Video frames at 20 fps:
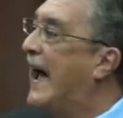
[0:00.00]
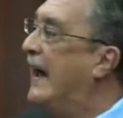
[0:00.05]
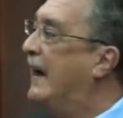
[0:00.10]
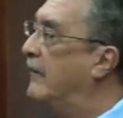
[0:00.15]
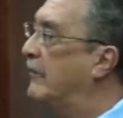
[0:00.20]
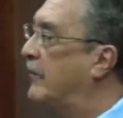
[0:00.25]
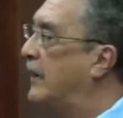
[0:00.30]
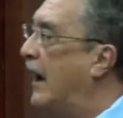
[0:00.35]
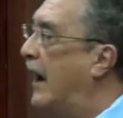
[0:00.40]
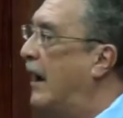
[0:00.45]
of
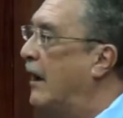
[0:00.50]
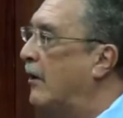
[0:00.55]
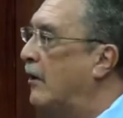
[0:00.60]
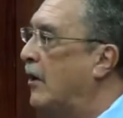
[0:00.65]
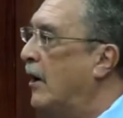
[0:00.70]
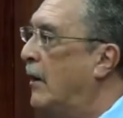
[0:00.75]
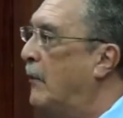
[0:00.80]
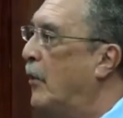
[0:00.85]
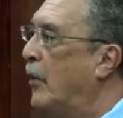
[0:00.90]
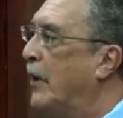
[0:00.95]

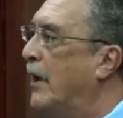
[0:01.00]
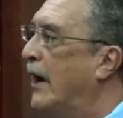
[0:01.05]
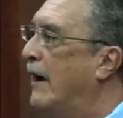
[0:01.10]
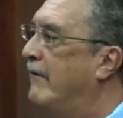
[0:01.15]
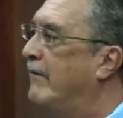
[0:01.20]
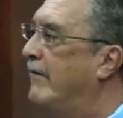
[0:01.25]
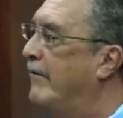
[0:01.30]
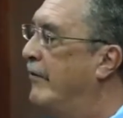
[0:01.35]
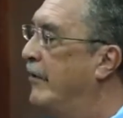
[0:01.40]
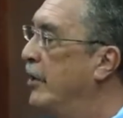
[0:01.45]
CARICOM, would have
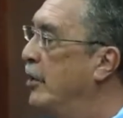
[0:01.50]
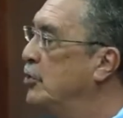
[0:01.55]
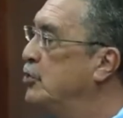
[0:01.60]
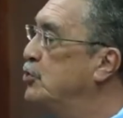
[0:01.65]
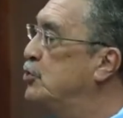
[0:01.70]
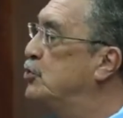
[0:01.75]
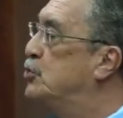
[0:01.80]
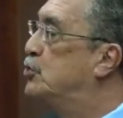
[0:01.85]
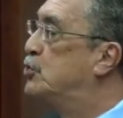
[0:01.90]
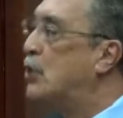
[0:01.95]

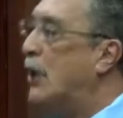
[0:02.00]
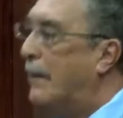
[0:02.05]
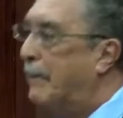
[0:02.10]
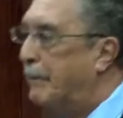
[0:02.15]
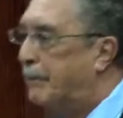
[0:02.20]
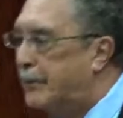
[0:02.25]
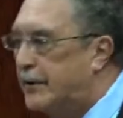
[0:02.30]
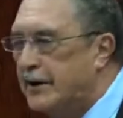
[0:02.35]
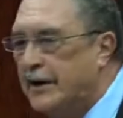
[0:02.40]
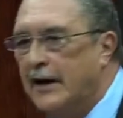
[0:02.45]

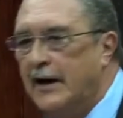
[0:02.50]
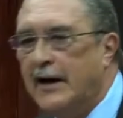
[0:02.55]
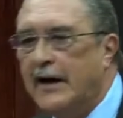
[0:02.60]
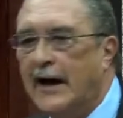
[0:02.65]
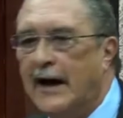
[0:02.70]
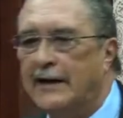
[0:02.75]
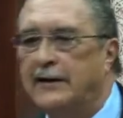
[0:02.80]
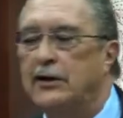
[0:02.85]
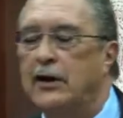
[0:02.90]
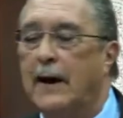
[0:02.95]
jumped
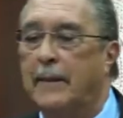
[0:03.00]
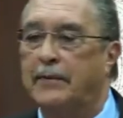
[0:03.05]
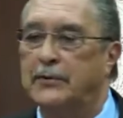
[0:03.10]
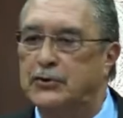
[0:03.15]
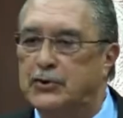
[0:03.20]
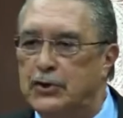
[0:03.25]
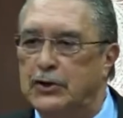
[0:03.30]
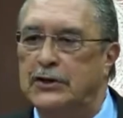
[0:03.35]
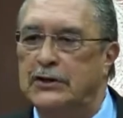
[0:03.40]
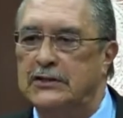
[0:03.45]
at the
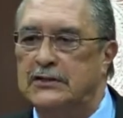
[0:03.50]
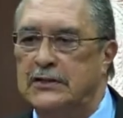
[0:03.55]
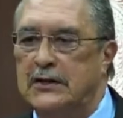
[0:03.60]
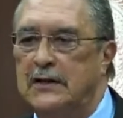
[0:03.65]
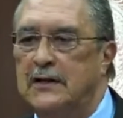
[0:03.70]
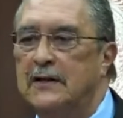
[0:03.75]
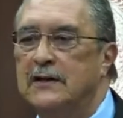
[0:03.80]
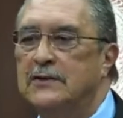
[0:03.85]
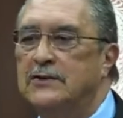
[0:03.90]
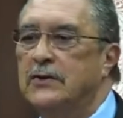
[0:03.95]
opportunity
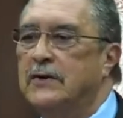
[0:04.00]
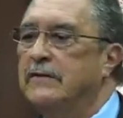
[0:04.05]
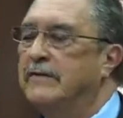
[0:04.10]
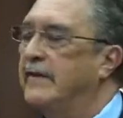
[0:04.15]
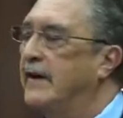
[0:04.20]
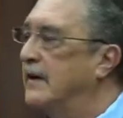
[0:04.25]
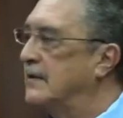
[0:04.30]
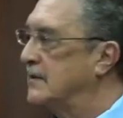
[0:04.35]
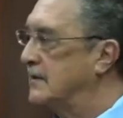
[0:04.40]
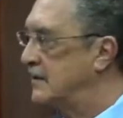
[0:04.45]
to invest.